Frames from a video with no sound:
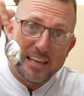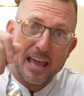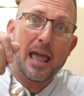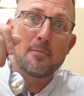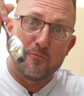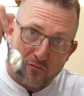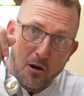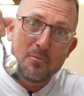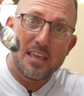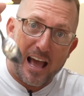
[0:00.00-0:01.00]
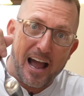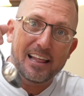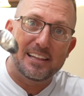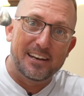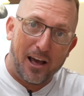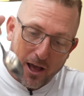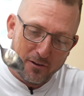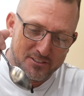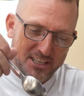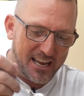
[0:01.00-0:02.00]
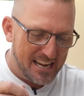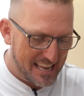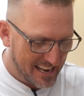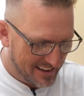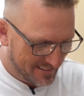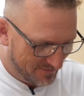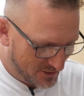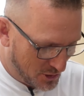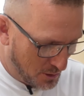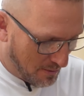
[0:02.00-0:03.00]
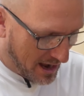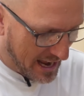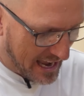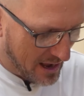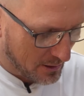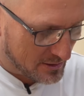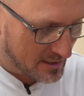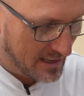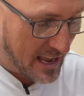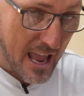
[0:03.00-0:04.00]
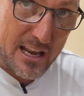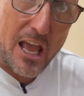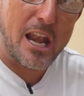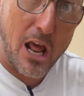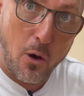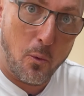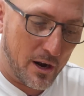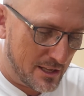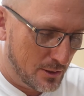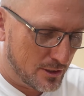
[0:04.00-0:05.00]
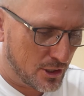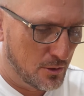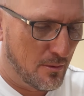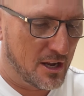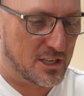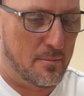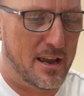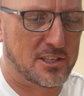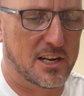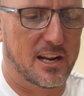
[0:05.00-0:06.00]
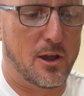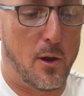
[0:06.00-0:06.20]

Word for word: came from the island of Tinian to my house, and yet don't want to use too much. I'm actually going to go